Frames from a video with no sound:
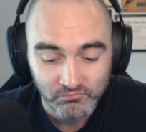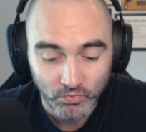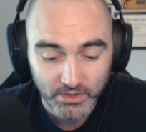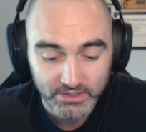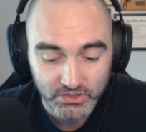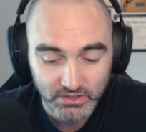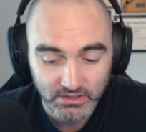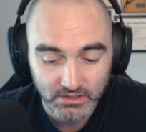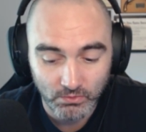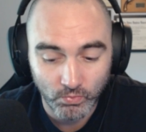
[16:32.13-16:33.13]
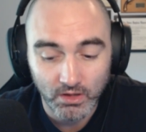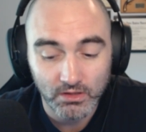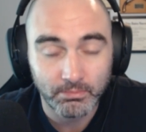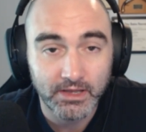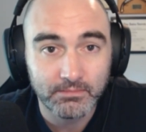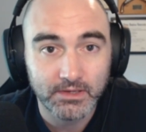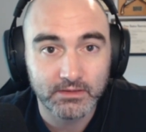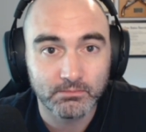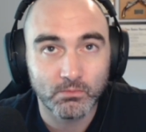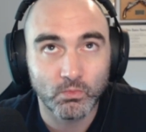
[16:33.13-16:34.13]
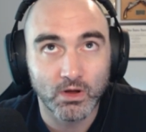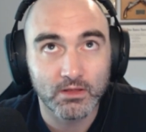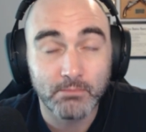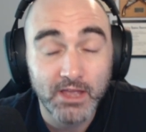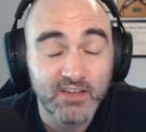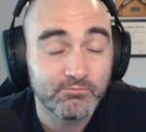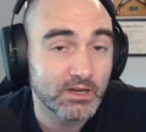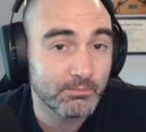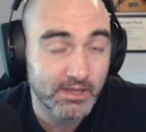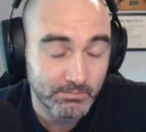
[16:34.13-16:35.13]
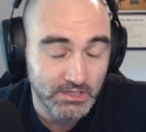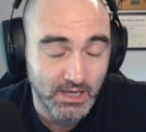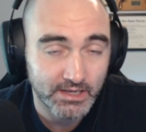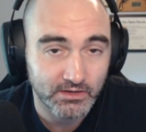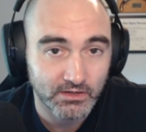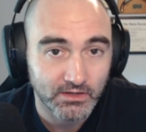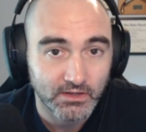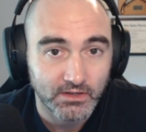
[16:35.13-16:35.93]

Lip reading: which while it may have been a paper tiger,